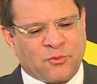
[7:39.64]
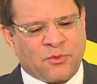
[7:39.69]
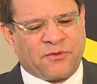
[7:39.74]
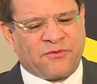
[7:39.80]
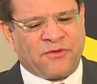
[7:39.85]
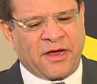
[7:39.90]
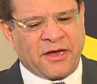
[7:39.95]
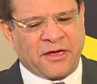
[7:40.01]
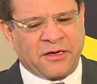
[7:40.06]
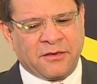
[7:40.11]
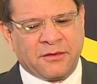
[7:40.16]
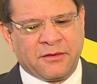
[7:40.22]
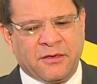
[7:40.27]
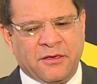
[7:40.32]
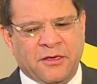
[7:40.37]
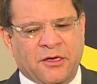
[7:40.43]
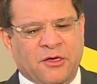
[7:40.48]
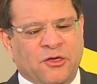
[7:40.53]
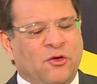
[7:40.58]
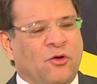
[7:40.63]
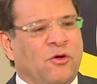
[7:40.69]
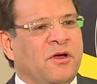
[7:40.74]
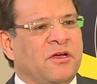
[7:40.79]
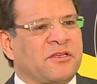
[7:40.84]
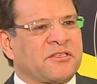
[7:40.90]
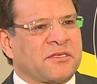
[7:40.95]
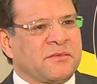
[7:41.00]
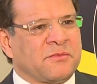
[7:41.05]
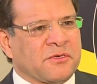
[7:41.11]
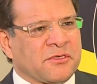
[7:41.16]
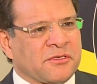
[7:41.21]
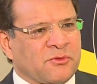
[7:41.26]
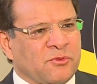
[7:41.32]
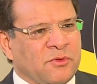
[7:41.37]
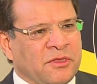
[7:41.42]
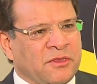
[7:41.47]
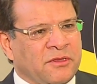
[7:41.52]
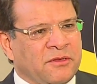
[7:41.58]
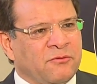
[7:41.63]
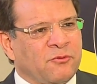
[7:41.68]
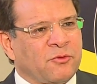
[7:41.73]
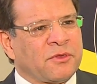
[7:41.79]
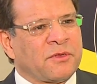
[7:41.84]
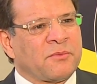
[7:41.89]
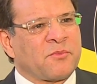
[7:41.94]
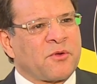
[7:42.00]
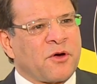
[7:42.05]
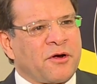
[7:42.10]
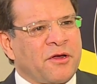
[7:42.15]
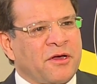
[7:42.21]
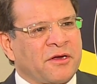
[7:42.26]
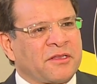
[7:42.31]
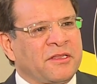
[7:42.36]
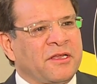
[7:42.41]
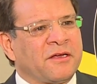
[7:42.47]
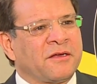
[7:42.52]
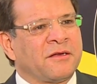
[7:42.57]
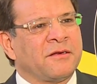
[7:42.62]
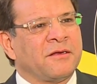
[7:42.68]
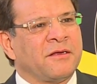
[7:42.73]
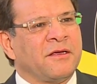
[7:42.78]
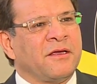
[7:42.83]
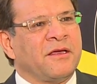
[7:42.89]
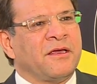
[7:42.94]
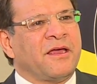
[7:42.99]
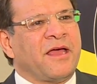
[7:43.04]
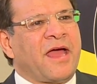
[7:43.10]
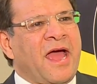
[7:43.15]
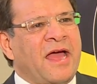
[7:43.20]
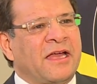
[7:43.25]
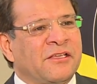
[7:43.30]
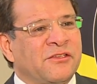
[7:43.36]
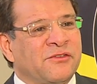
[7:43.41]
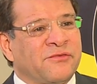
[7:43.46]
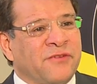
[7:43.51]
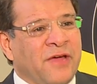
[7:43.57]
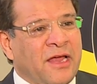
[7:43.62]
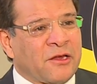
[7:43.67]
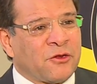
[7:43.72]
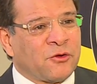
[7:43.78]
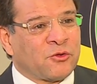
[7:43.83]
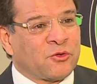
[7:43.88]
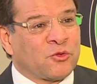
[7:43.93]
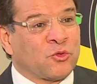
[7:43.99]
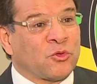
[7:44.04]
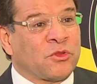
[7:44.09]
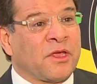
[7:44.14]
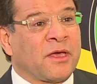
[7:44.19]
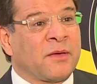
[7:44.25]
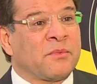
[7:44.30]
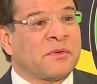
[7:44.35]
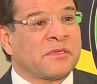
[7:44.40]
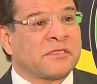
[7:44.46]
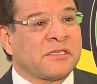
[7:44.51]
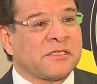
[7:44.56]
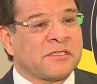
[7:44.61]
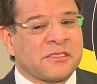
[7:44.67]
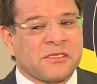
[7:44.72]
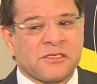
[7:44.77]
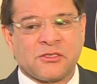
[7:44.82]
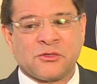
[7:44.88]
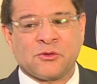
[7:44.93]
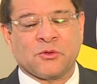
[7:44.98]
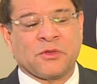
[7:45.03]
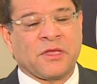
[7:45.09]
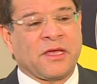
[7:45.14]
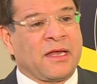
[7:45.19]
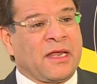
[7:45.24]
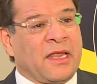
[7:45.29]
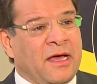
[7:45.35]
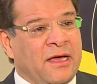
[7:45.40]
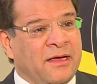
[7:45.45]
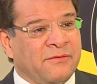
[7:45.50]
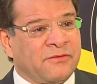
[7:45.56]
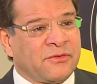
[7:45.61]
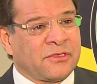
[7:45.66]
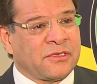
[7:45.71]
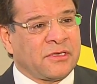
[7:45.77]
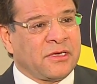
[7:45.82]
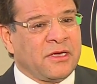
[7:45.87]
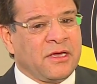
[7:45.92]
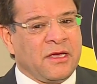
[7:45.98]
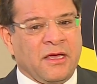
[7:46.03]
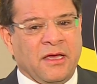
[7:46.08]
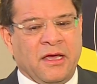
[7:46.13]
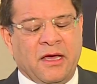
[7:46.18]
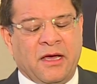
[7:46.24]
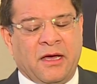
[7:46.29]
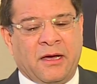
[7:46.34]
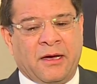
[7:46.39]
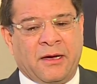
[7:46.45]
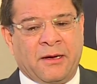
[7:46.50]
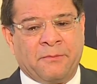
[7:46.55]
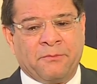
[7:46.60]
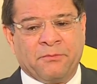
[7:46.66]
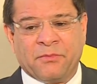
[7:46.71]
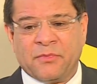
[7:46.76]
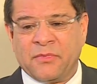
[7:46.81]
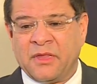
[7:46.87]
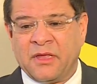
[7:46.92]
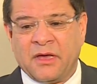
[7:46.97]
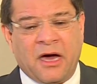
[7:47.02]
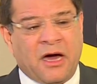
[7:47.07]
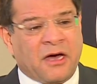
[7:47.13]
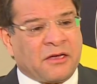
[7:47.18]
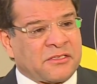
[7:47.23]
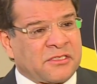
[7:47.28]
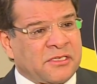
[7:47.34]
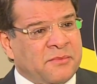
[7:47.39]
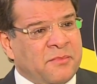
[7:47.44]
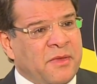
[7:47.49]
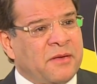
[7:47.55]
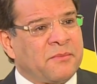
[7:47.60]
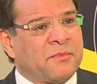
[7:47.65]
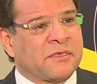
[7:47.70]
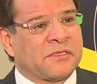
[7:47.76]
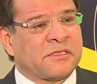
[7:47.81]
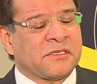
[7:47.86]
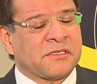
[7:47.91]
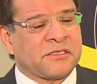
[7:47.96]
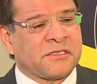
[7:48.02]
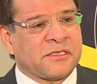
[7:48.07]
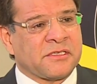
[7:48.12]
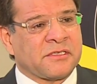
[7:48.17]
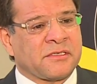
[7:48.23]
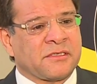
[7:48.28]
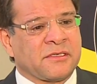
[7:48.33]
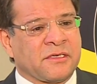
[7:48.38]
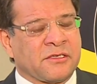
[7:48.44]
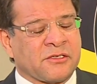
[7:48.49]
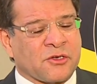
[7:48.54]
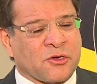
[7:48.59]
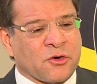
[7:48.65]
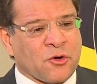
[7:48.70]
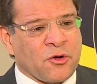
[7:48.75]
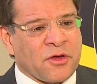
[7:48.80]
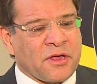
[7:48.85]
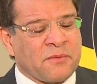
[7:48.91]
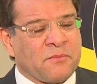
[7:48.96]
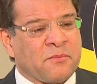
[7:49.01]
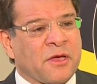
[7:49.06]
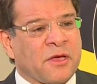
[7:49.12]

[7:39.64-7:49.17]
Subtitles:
to provide your customers with a product that adds value to their businesses, to their lives. Our cement business is growing